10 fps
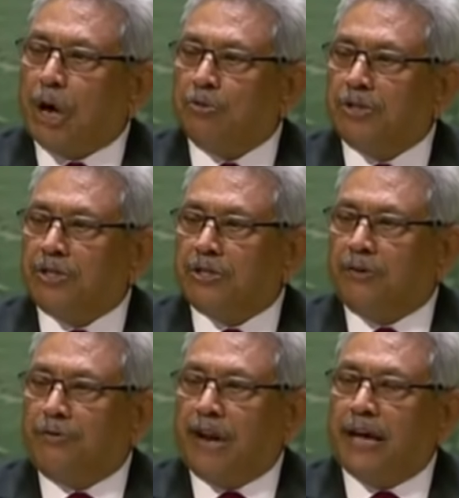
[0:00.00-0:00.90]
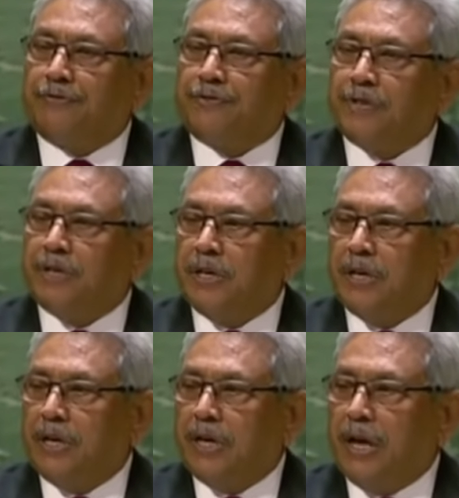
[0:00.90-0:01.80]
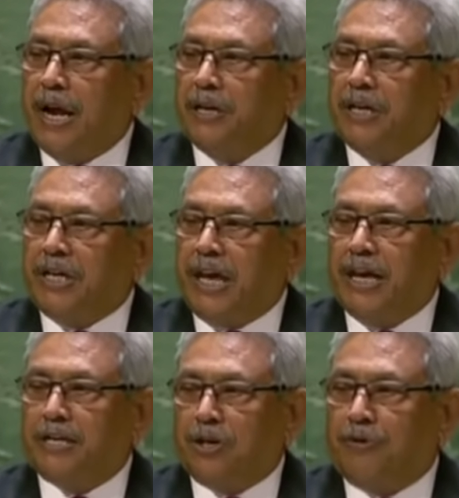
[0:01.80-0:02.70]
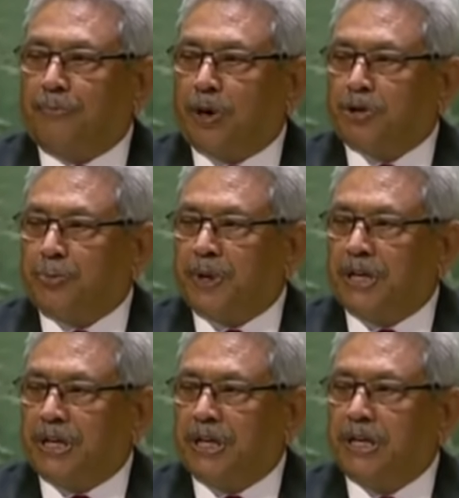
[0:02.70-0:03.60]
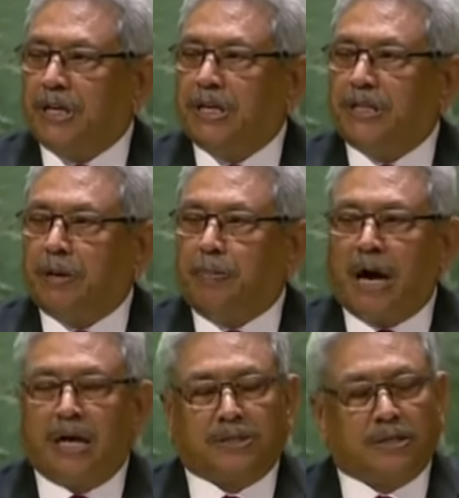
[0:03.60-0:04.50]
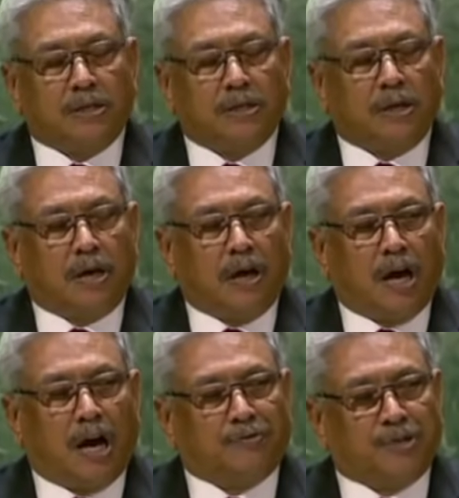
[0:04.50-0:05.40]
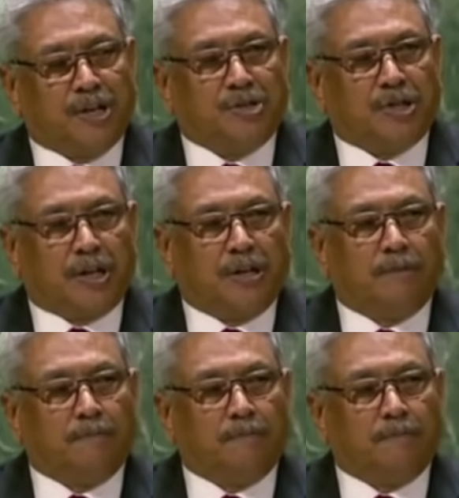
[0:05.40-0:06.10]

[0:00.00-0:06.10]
thousands of lives and decades of prosperity in the past half-century.